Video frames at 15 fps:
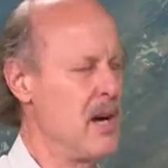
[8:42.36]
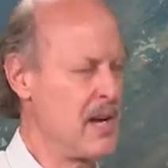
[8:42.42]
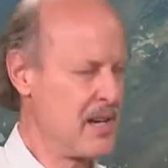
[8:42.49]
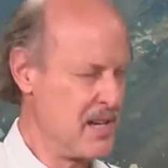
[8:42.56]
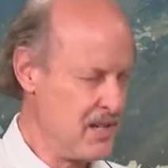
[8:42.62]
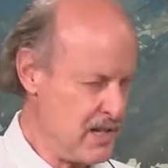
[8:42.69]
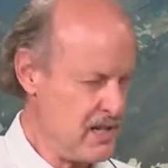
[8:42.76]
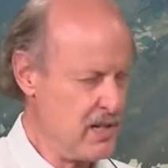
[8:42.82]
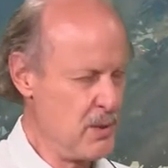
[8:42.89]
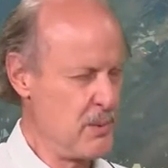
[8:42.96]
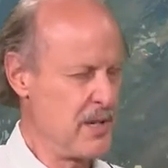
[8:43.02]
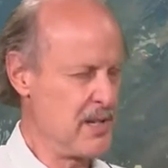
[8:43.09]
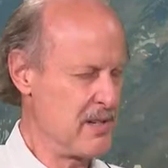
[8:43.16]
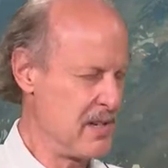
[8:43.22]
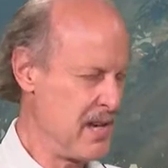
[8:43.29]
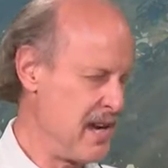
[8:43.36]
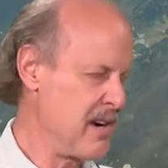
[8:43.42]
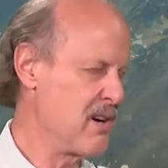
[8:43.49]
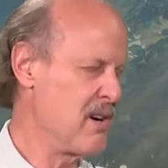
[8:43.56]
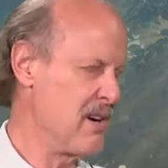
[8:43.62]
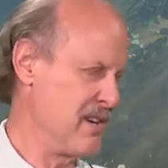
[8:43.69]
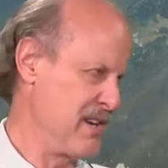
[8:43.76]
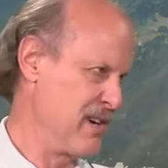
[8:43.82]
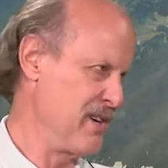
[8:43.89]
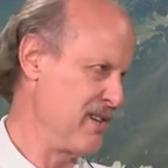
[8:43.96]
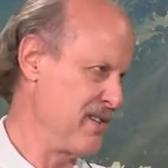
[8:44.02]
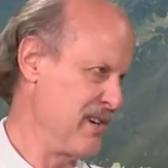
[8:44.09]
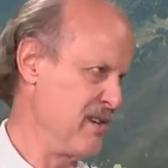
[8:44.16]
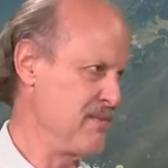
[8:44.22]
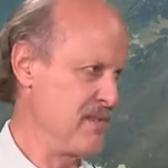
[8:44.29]
continuing to take on
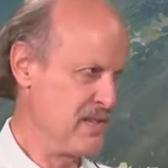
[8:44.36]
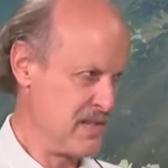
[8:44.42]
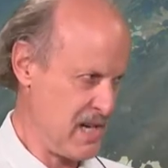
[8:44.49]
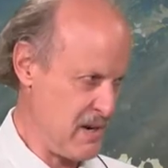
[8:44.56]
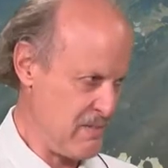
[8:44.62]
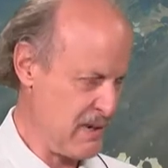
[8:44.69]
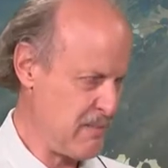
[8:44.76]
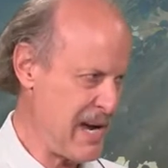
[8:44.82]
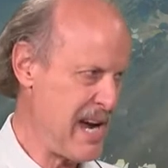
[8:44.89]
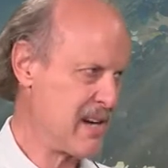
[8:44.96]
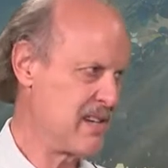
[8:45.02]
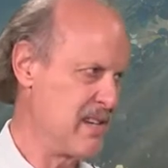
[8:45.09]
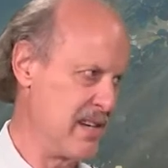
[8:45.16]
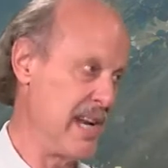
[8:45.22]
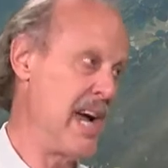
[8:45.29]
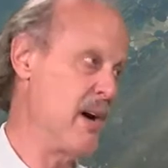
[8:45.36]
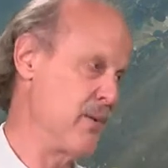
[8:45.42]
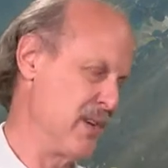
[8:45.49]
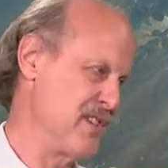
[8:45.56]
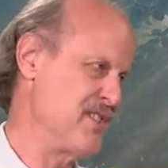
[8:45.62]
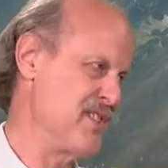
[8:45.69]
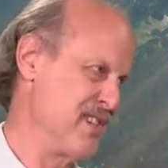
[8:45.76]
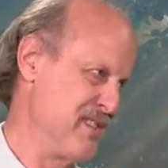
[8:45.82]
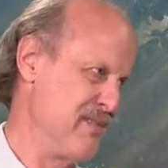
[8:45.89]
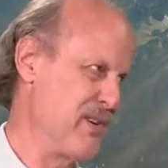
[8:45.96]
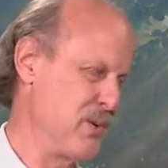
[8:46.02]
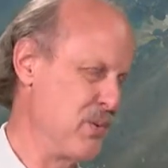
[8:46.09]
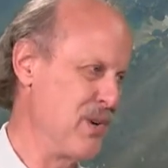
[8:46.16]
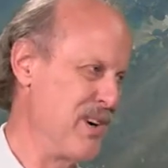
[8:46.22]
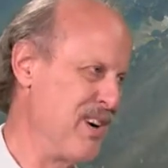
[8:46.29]
narratives, just coming back to nowness, if
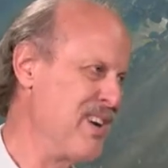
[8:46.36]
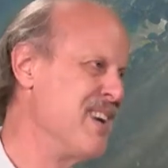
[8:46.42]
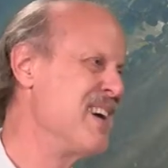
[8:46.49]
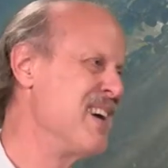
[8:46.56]
you will.